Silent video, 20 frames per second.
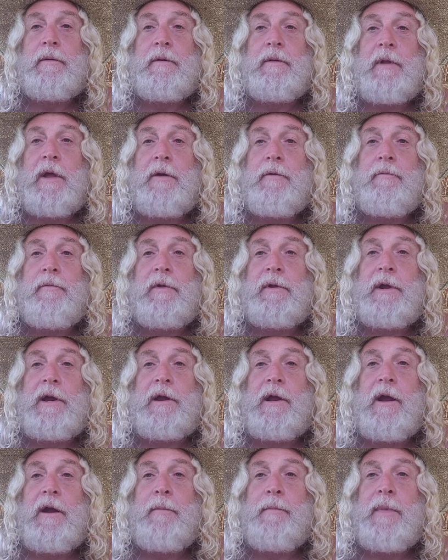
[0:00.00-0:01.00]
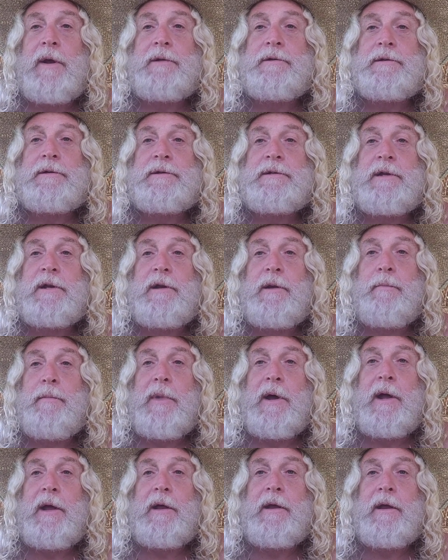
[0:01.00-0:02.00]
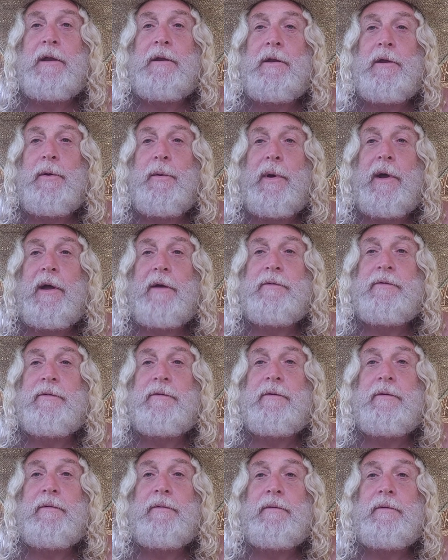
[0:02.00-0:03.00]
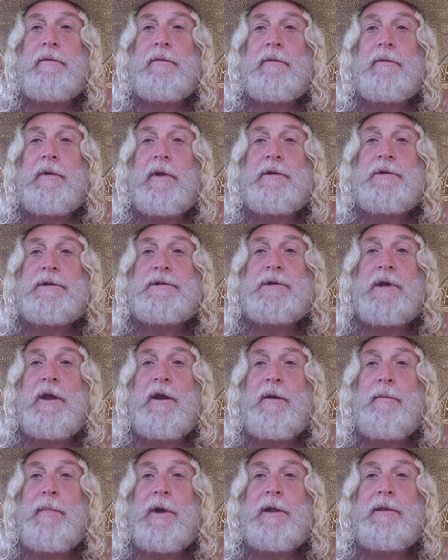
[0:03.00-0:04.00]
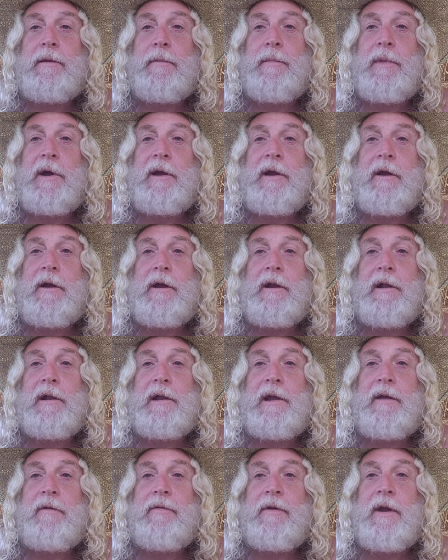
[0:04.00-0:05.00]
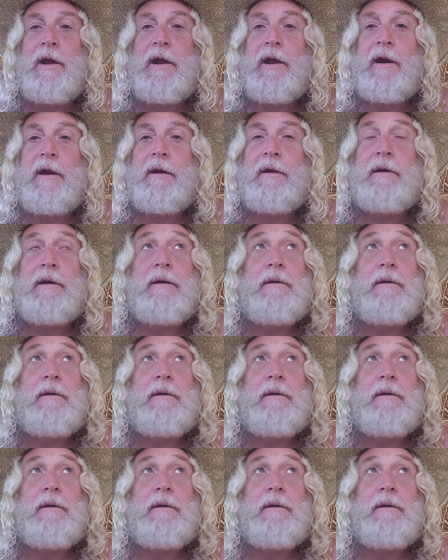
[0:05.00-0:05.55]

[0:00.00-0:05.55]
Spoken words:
They don't really care about your Citibank in the U.S. They just care about the money you're going to leave here.